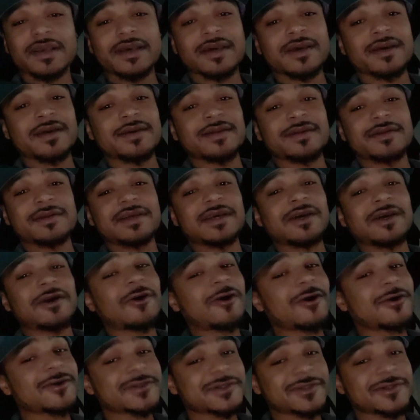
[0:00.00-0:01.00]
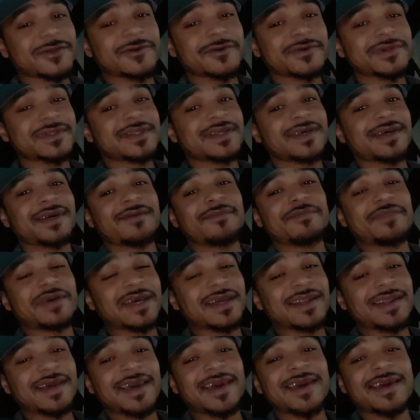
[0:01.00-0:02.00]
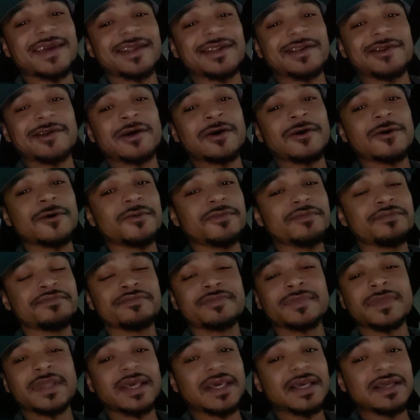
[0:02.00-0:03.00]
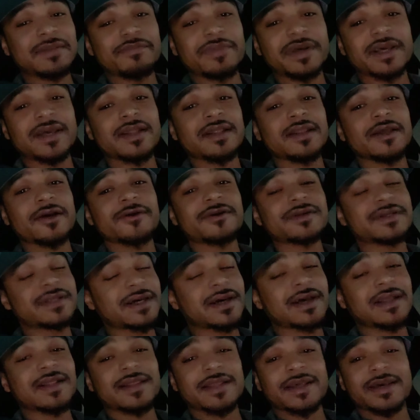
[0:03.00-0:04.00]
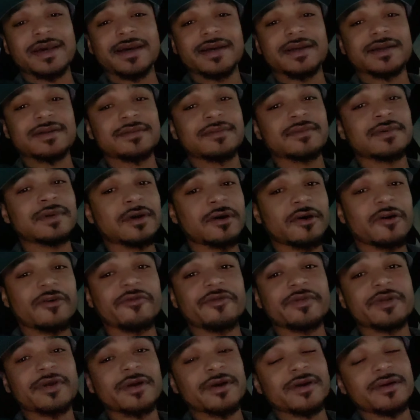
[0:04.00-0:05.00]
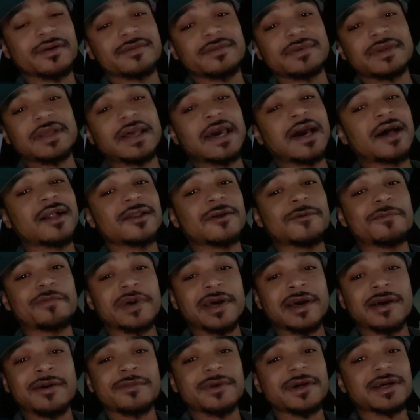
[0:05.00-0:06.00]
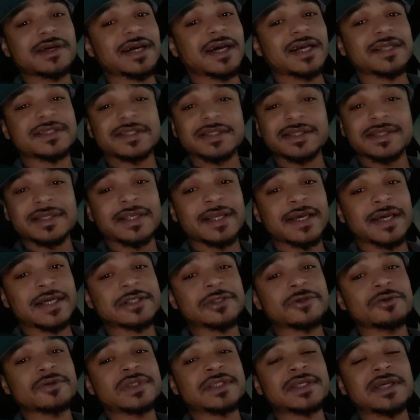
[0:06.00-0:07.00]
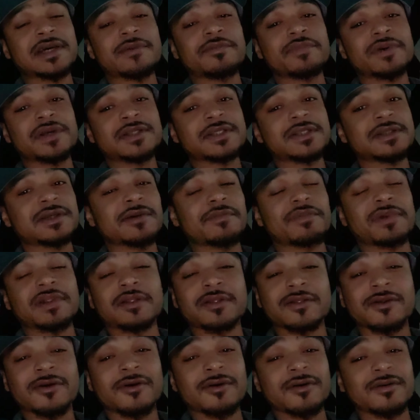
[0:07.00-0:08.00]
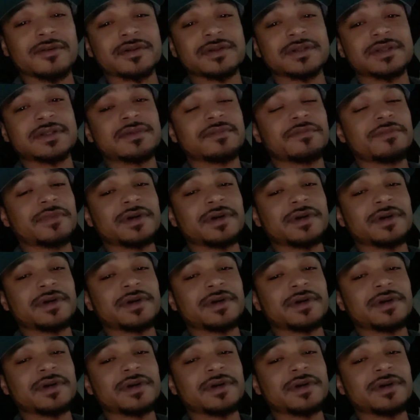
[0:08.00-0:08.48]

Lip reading: And he also said being 8-0, he'd been there, done that. Over there in Alabama, got to the national championship and lost.